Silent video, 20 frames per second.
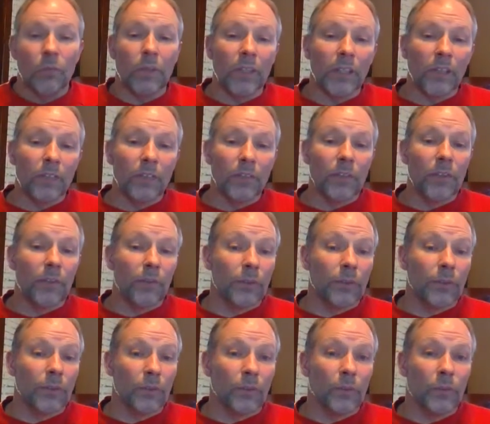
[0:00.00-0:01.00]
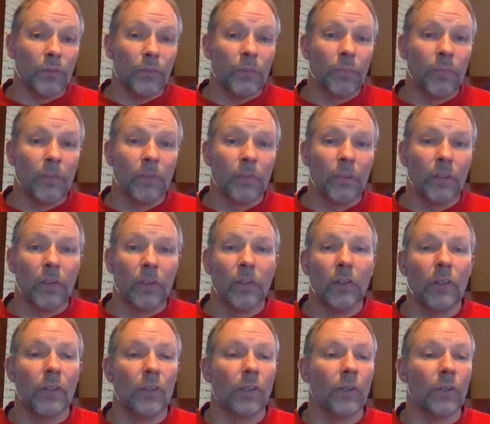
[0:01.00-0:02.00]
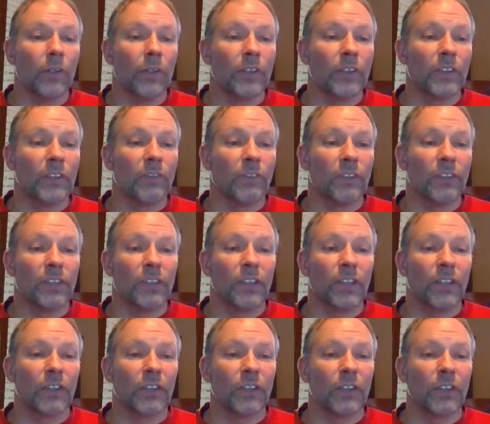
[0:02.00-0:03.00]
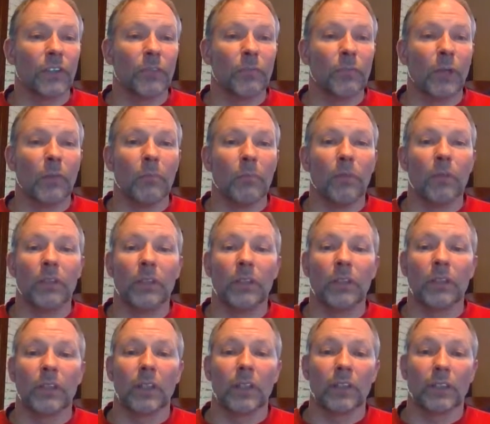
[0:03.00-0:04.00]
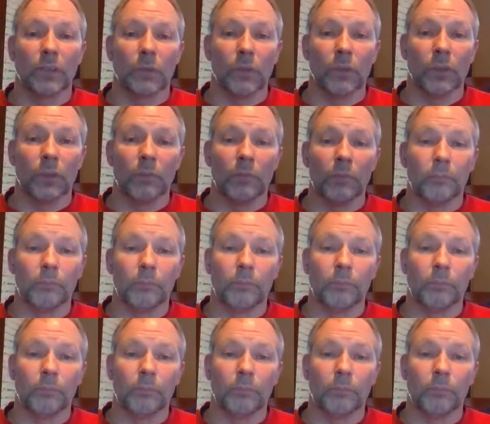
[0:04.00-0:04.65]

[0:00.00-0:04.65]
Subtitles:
without further ado, here is the first section of my book, Gazore.